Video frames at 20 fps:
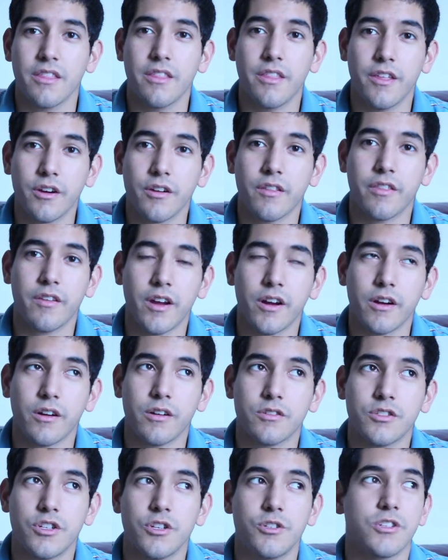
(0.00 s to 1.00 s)
they're
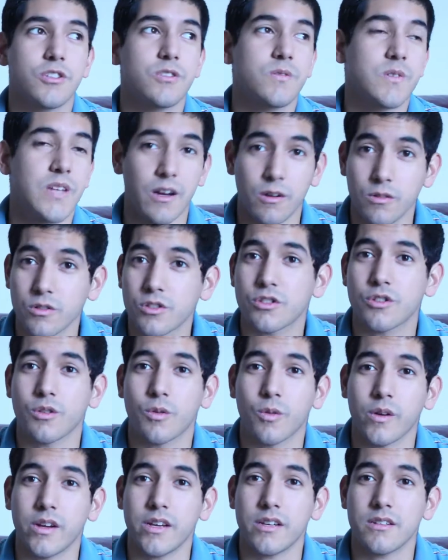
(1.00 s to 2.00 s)
there to just tell
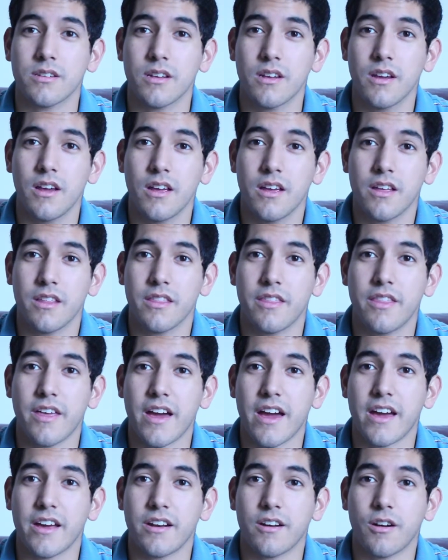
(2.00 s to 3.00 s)
stories
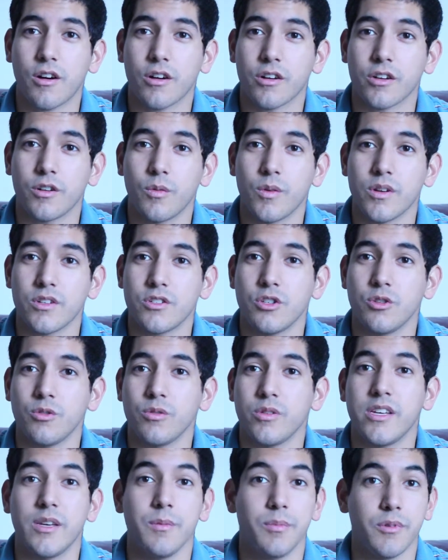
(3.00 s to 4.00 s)
that are going
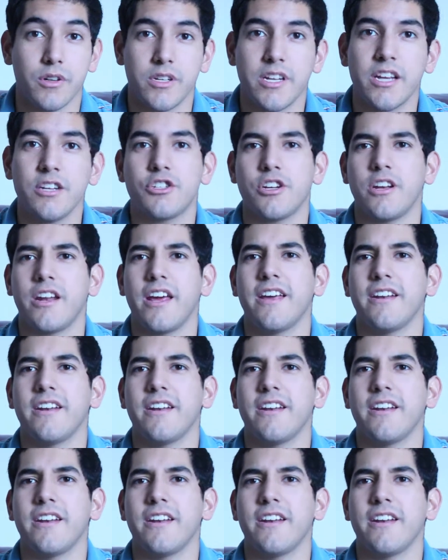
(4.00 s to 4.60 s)
to keep your attention.